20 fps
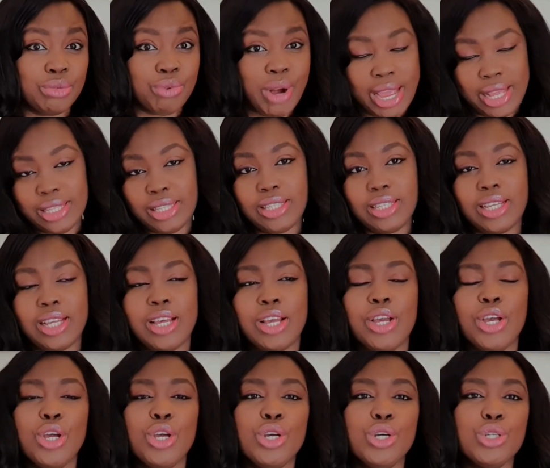rent.
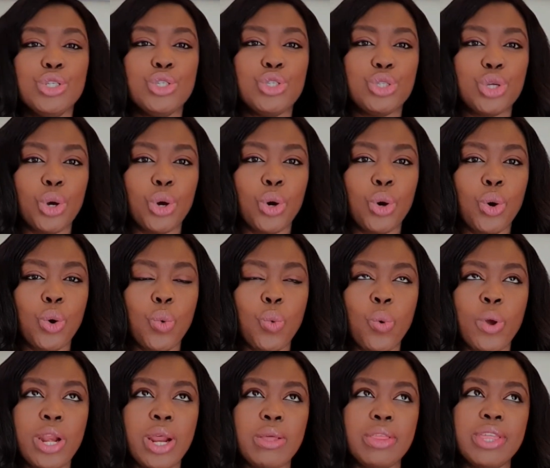So
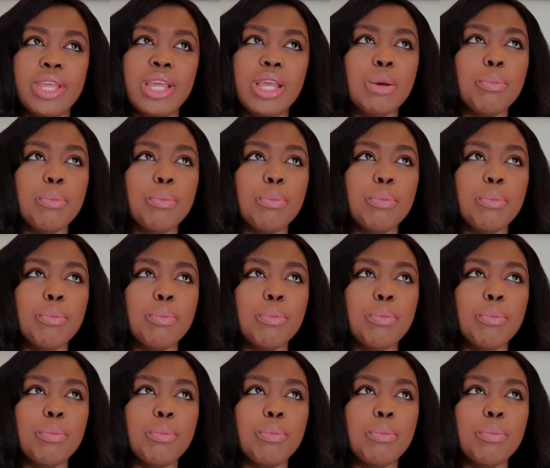when I think